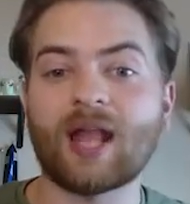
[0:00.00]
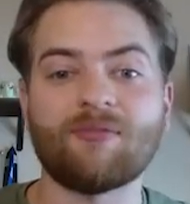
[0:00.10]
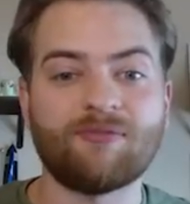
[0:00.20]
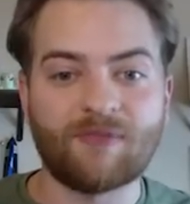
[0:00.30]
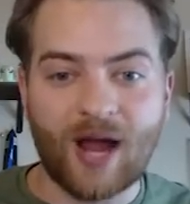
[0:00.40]
and
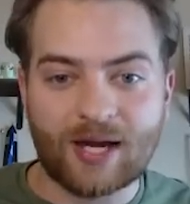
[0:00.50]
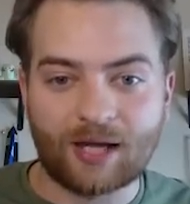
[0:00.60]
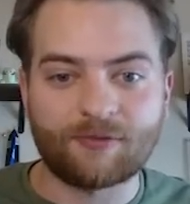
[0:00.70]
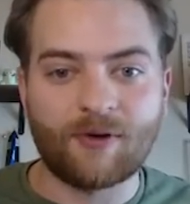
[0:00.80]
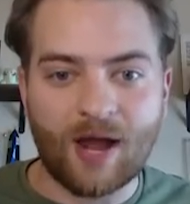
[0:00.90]

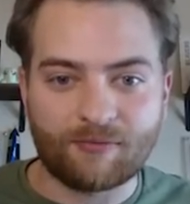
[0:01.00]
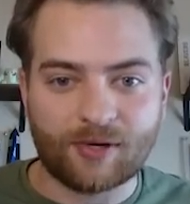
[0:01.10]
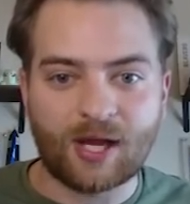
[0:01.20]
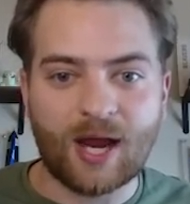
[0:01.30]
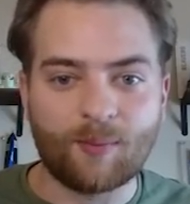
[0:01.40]
fighting for
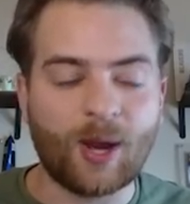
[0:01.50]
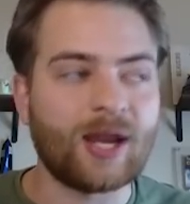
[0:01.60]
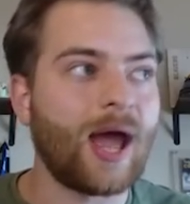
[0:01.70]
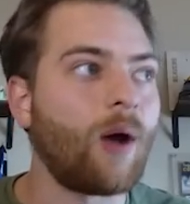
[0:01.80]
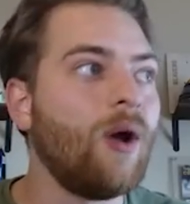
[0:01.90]
every game right
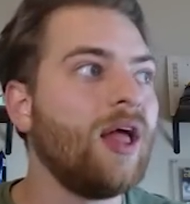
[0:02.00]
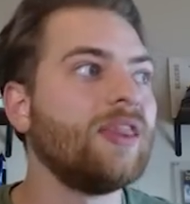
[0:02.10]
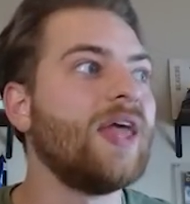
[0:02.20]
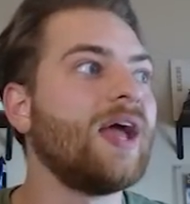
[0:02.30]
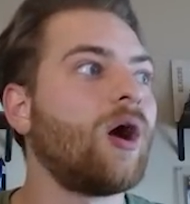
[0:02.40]
now.
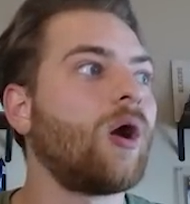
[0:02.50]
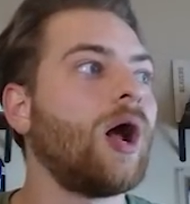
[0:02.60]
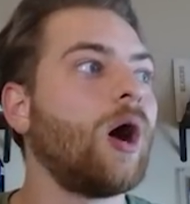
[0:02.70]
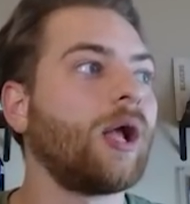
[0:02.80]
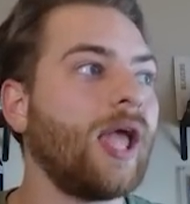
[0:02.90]
They are
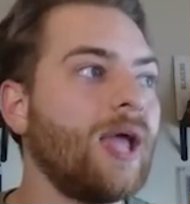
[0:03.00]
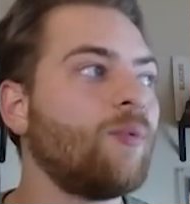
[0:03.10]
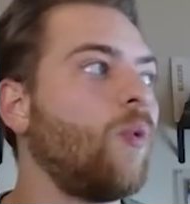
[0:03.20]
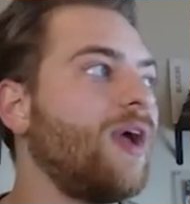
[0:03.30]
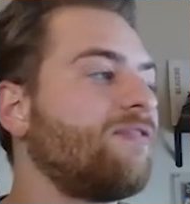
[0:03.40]
a game
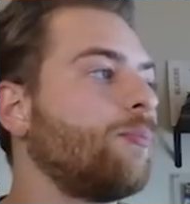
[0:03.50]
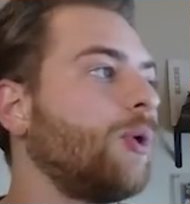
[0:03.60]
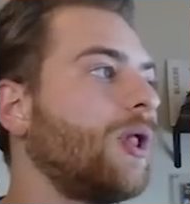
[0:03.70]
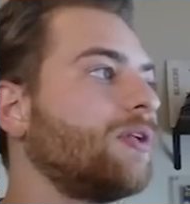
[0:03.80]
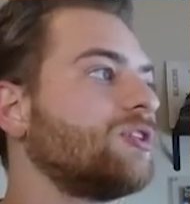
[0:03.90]
away from
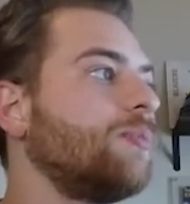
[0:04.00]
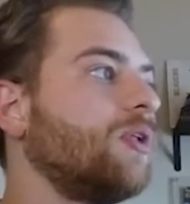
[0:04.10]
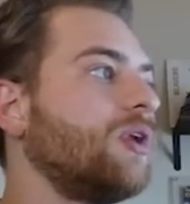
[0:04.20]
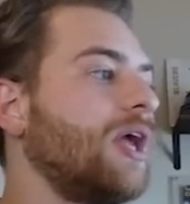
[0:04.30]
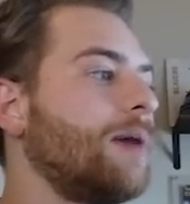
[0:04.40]
bowl
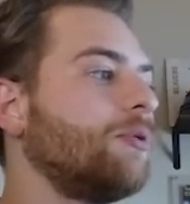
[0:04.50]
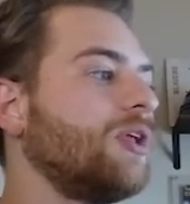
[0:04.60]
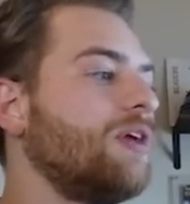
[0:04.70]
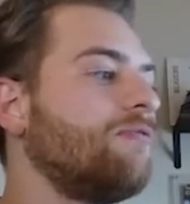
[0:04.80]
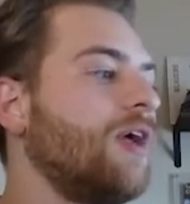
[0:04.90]
eligibility, I
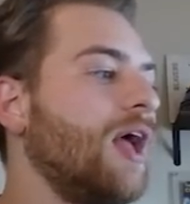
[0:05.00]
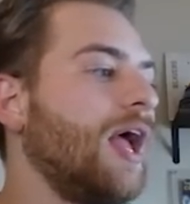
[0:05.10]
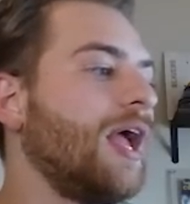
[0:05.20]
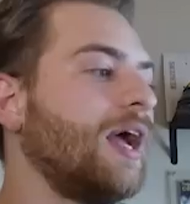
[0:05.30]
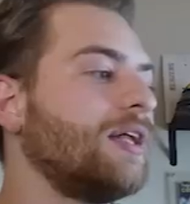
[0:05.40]
believe,
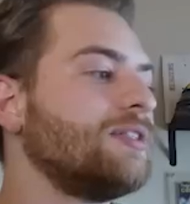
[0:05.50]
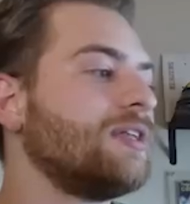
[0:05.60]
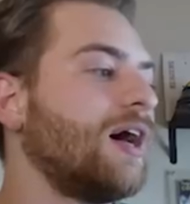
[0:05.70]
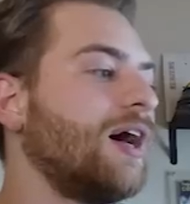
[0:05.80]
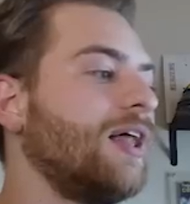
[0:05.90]
and
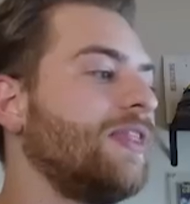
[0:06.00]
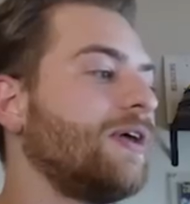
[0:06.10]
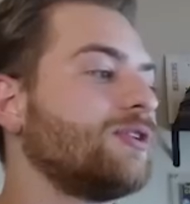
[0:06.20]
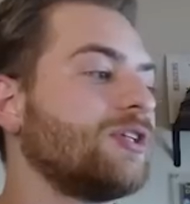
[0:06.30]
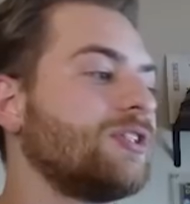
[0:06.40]

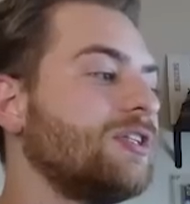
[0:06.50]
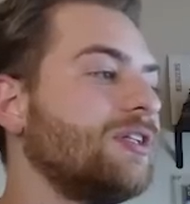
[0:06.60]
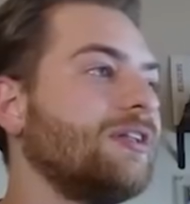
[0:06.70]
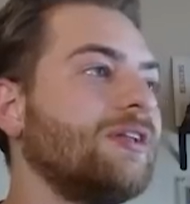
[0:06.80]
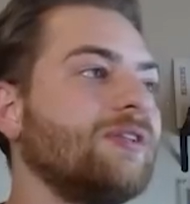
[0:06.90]
they're just
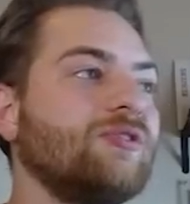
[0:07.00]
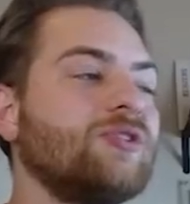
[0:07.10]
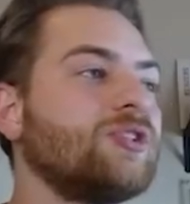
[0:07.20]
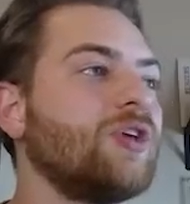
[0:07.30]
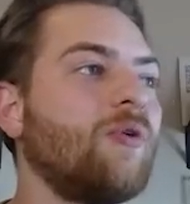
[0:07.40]

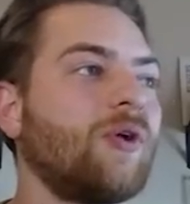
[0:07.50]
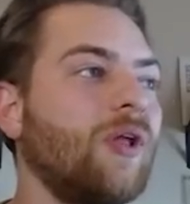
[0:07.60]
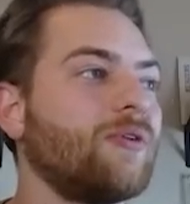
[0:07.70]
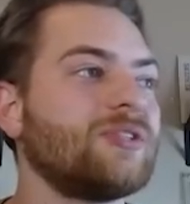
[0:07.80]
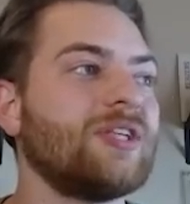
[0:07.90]
so
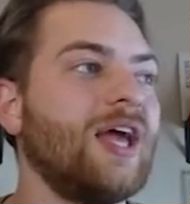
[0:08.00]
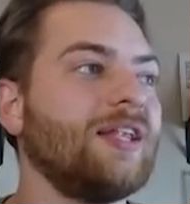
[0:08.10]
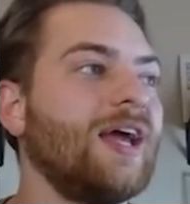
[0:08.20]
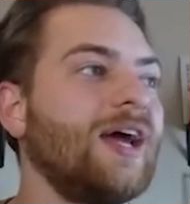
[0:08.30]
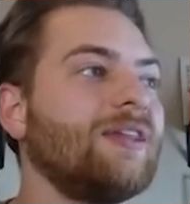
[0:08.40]
close.
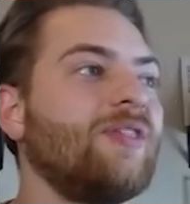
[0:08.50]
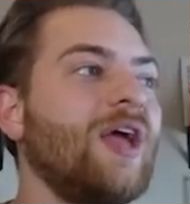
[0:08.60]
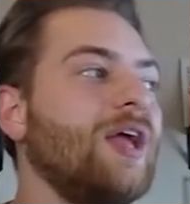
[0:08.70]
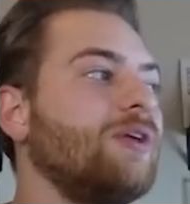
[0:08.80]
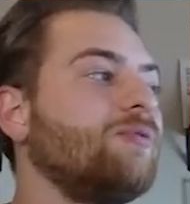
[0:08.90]
And yet
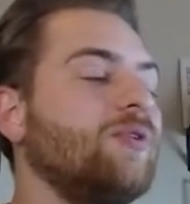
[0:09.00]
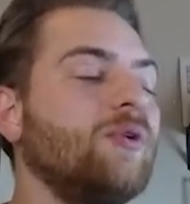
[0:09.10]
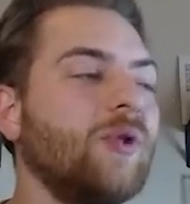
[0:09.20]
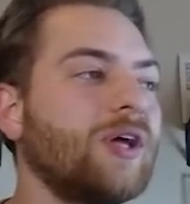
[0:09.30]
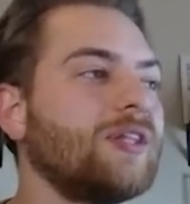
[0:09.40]

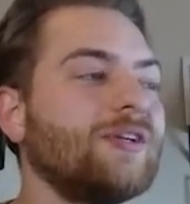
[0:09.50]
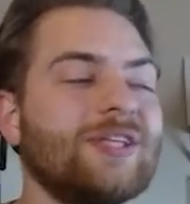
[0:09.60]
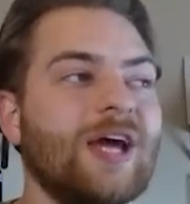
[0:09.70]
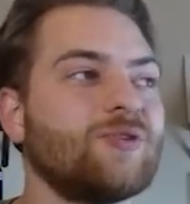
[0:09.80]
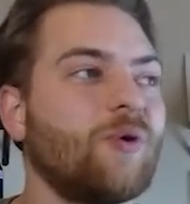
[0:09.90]
you look at their
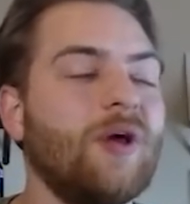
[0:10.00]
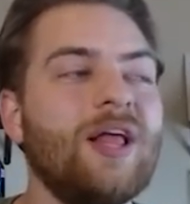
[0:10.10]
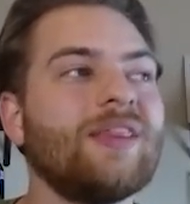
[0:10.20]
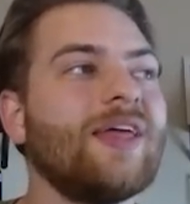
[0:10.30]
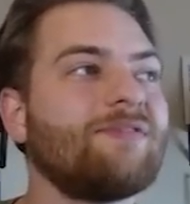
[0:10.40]
schedule,
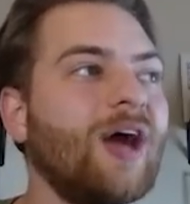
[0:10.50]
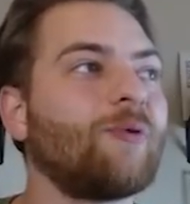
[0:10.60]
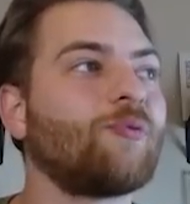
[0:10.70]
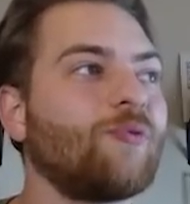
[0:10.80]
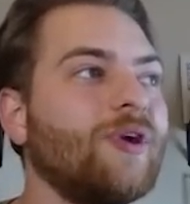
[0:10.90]
they've got a
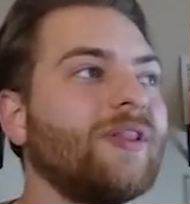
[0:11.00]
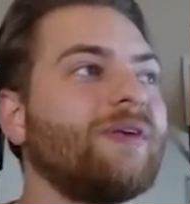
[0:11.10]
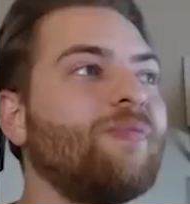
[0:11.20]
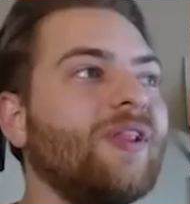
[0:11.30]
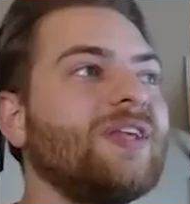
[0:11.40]
really,
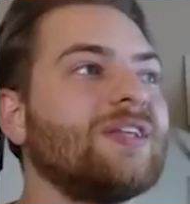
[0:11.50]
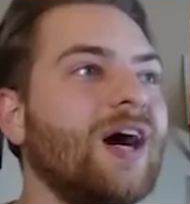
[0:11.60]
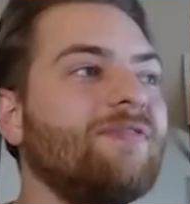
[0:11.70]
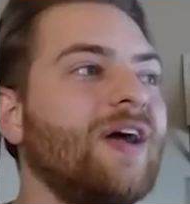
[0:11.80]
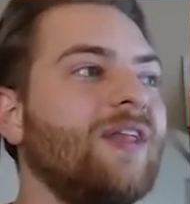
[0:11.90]
really
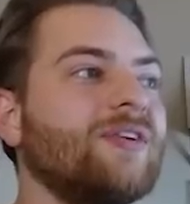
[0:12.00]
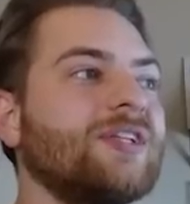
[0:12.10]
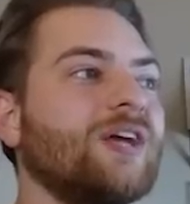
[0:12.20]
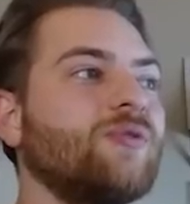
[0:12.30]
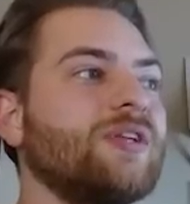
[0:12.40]
tough end of their
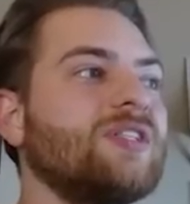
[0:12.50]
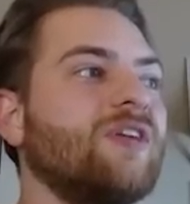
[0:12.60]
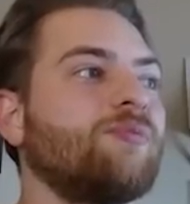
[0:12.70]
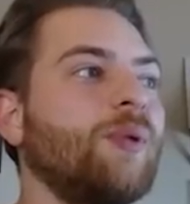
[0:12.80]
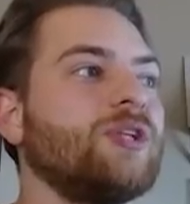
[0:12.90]
schedule. They still
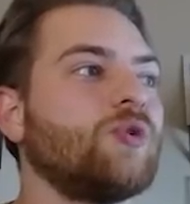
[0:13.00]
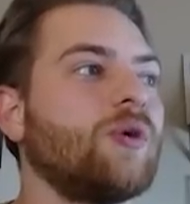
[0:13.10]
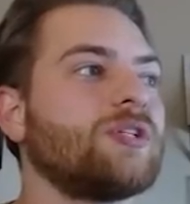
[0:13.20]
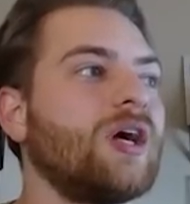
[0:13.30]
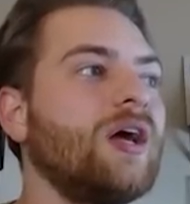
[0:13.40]
have to play
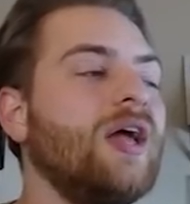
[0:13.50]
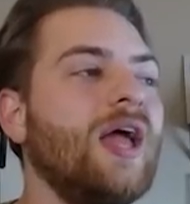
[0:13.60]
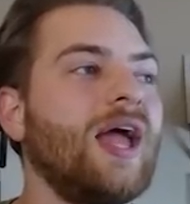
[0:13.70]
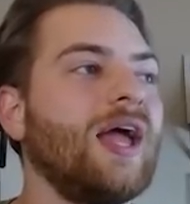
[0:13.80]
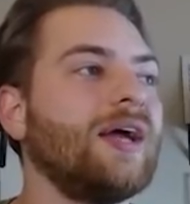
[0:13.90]
Georgia
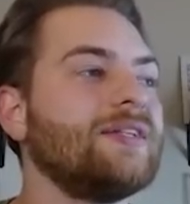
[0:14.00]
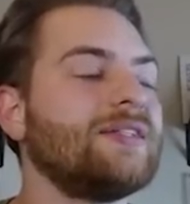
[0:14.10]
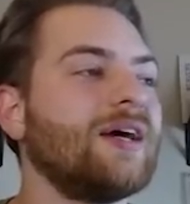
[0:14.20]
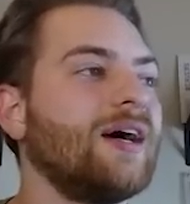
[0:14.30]
and